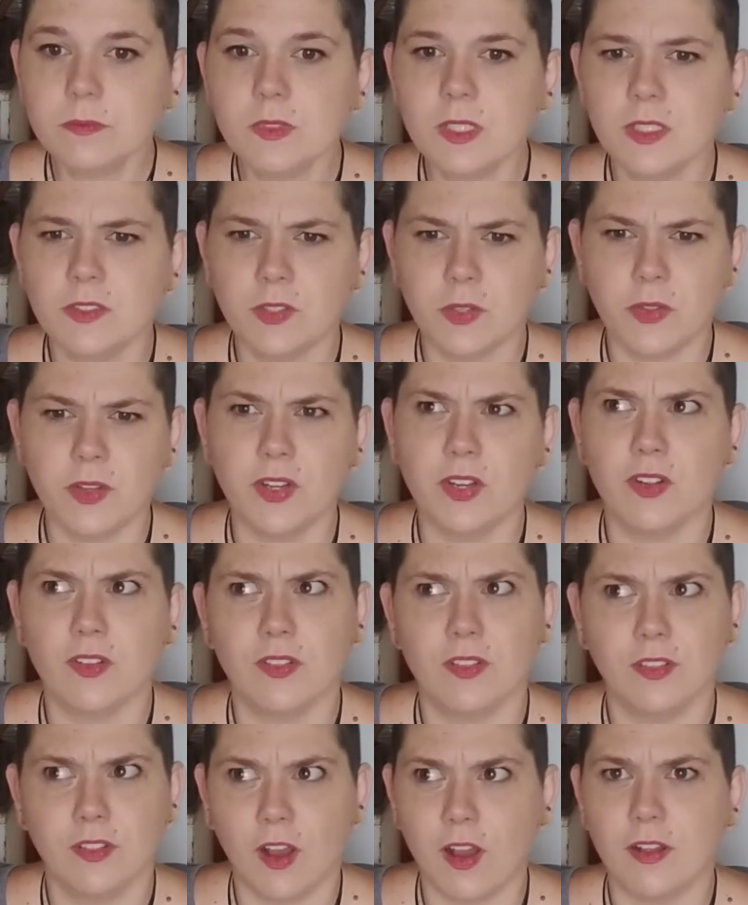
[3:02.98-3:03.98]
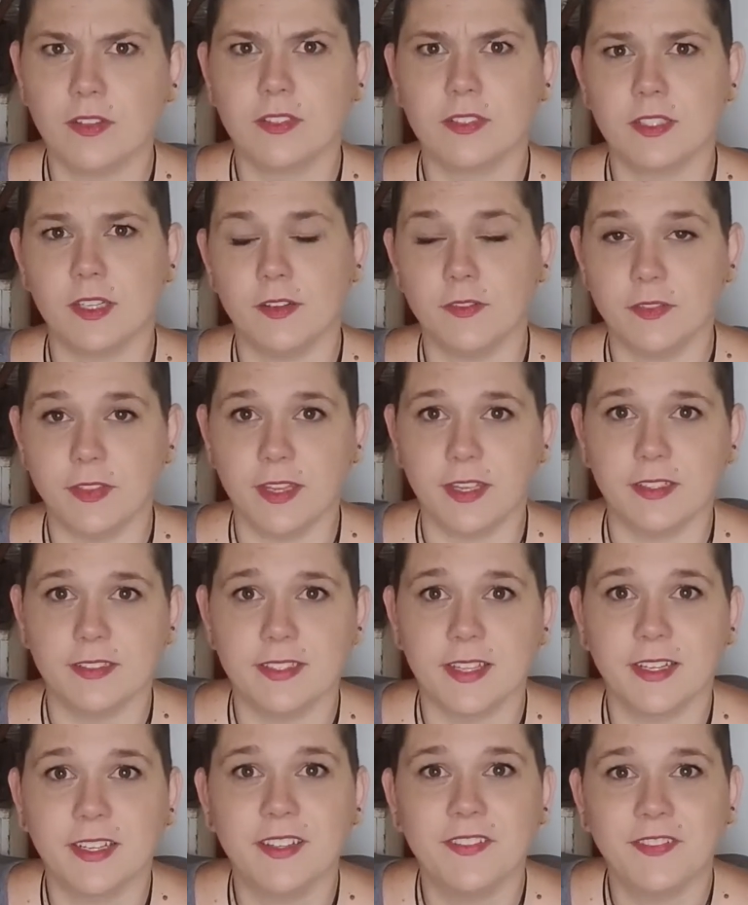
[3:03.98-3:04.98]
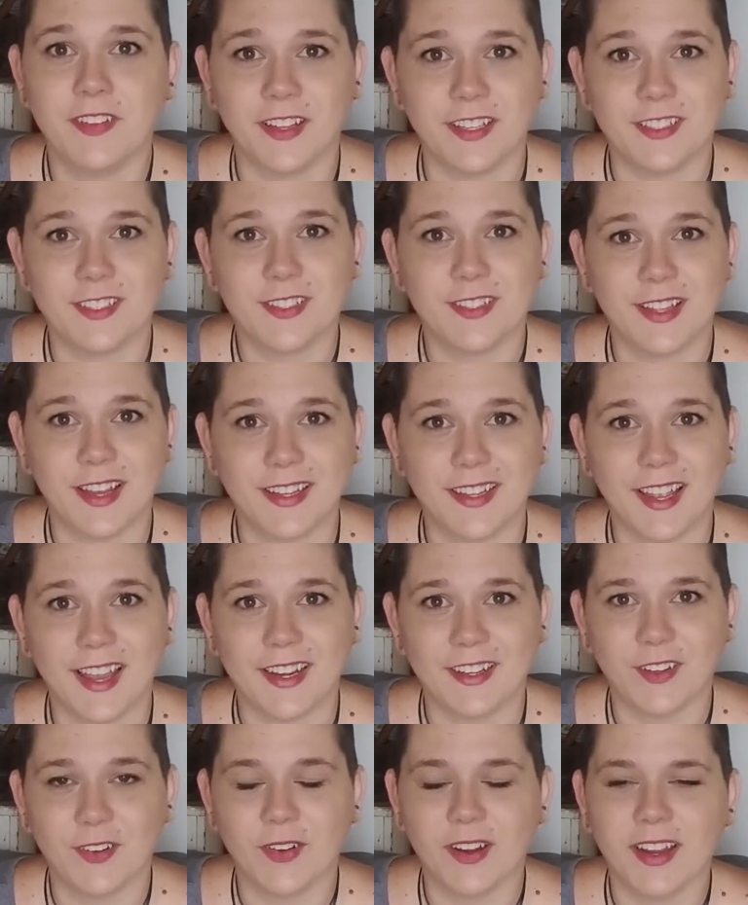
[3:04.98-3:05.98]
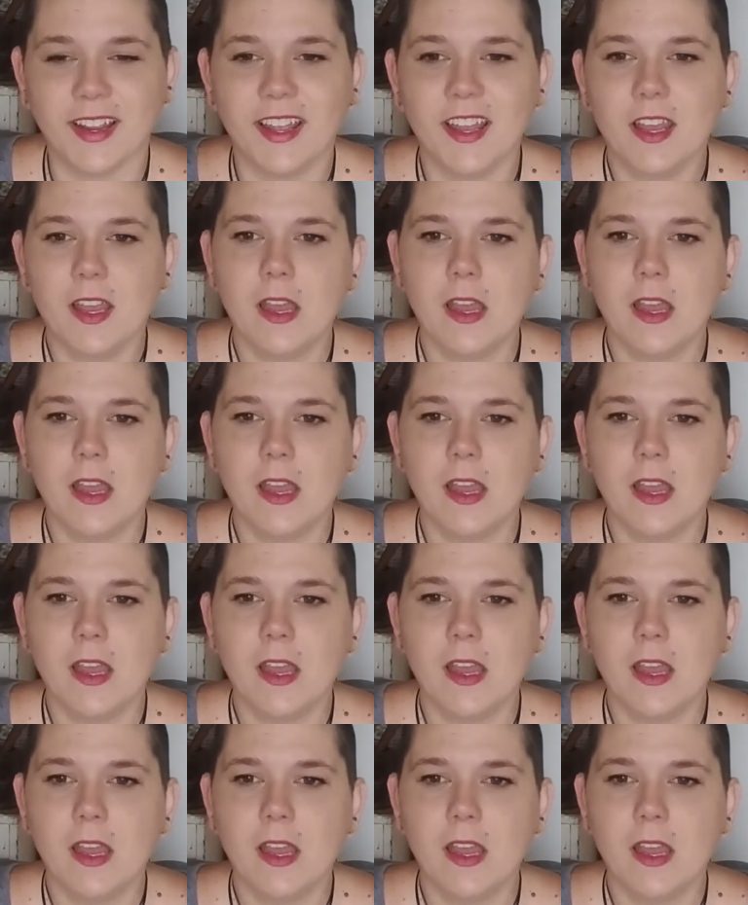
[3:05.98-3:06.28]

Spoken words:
So there are lots of things that could fit into that category.